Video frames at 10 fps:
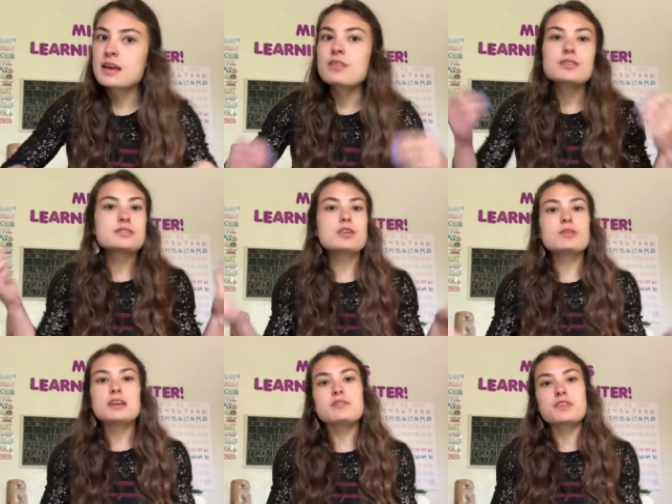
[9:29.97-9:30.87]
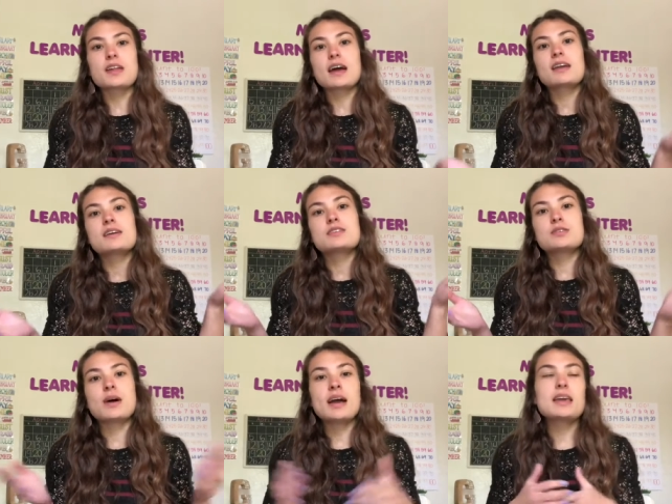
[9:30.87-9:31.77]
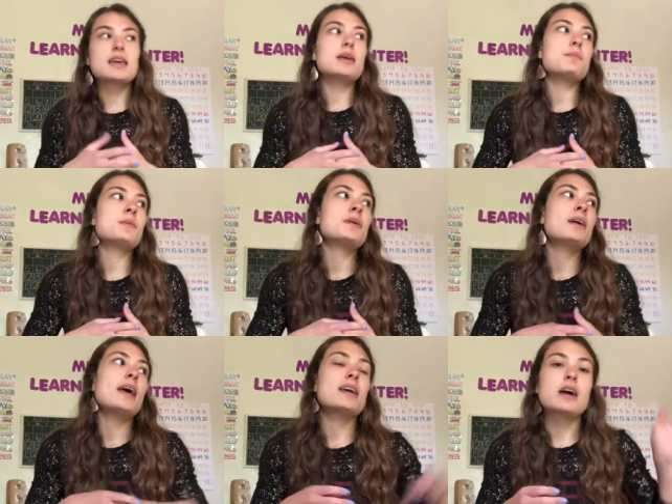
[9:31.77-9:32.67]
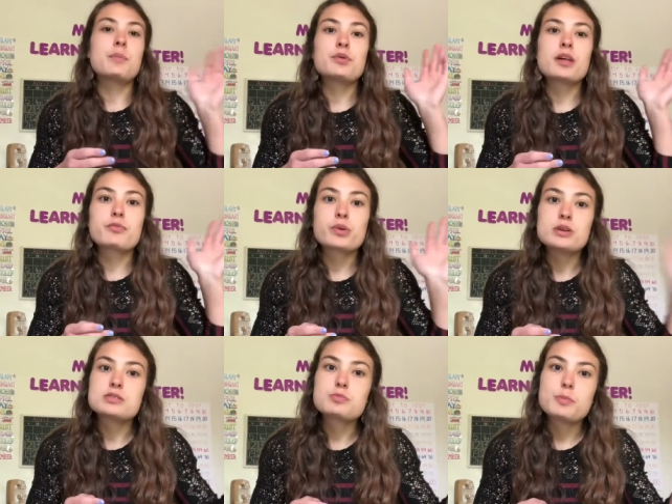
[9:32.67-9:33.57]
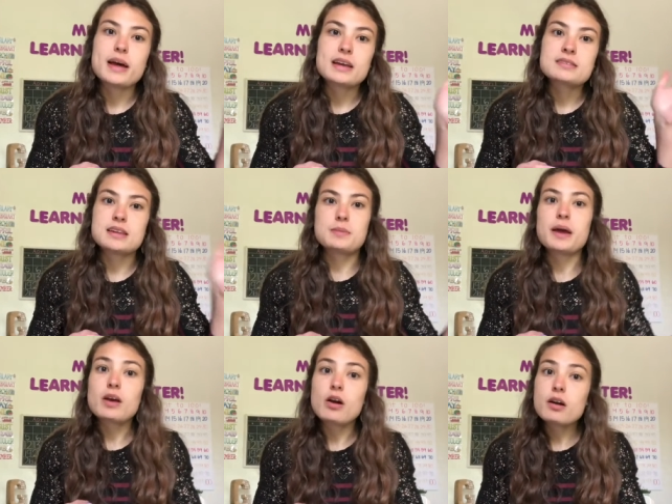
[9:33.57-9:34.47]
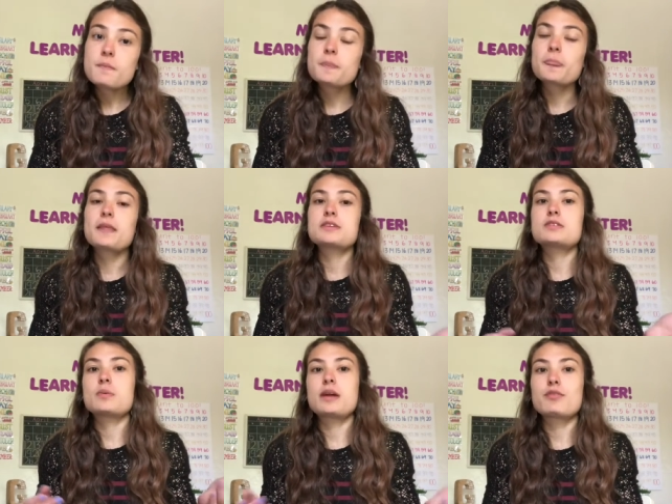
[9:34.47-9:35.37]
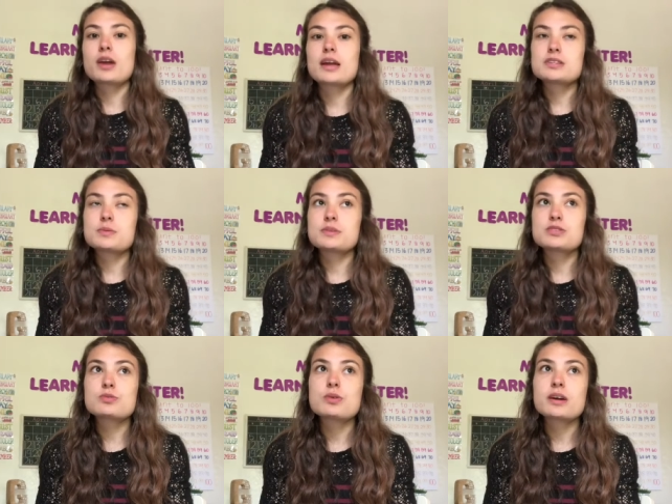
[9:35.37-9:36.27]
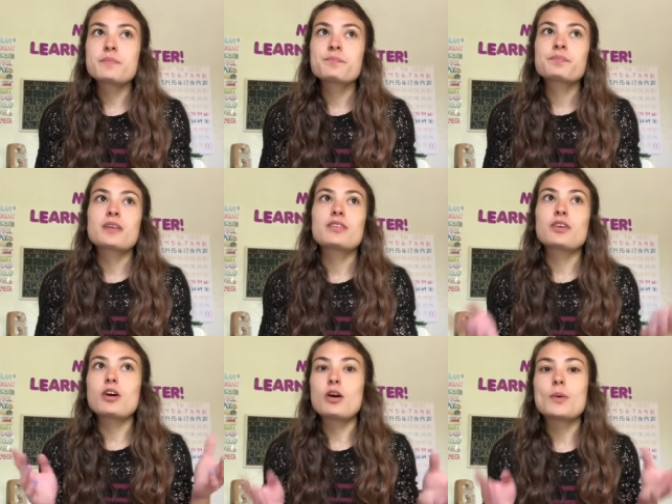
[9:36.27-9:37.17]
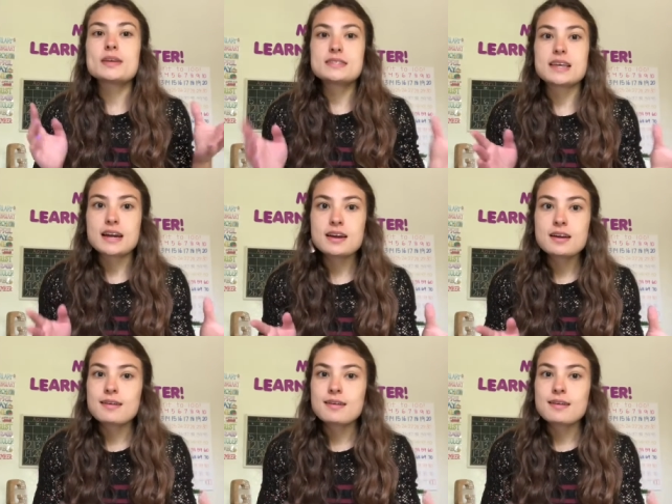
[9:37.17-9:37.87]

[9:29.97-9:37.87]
There's no need for that. So I keep a couple of reusable bags in my car, so whenever I get to a store, they're always there.